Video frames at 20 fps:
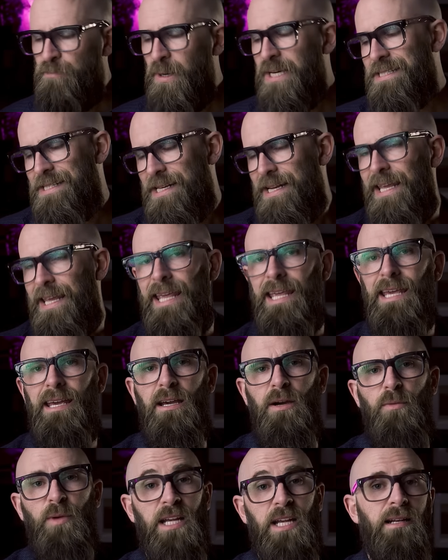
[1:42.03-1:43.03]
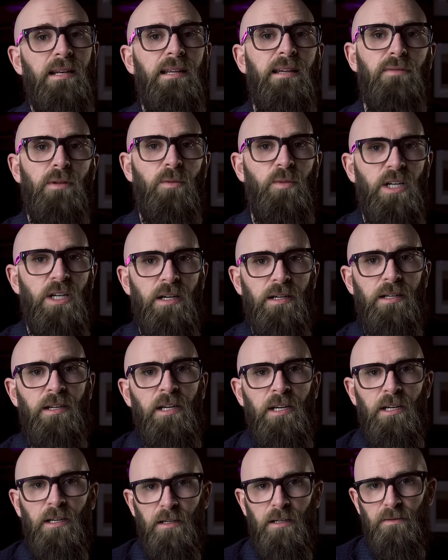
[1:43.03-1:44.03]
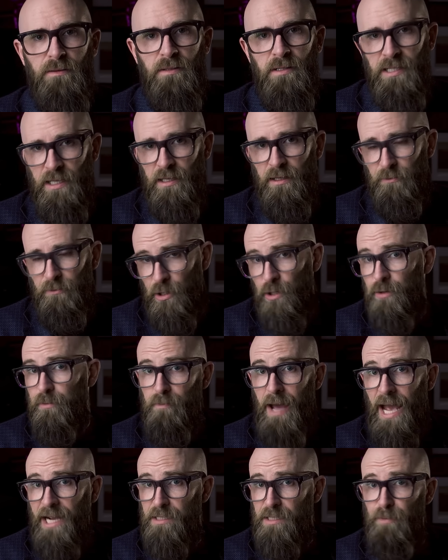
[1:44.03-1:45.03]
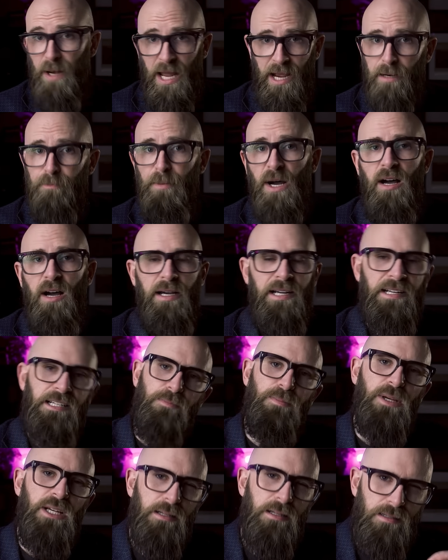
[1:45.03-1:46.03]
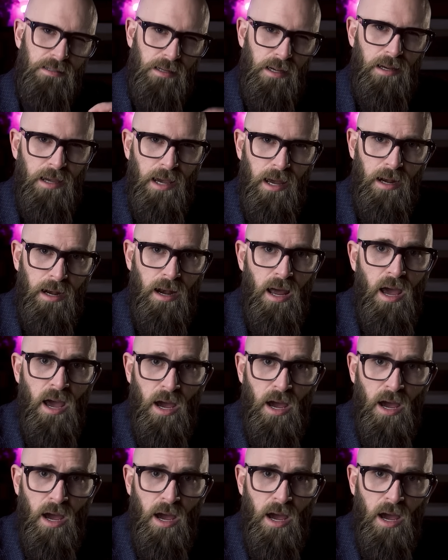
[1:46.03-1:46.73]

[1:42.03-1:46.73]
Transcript: But here we're going to leave the work of dear old Max Planck behind, because again,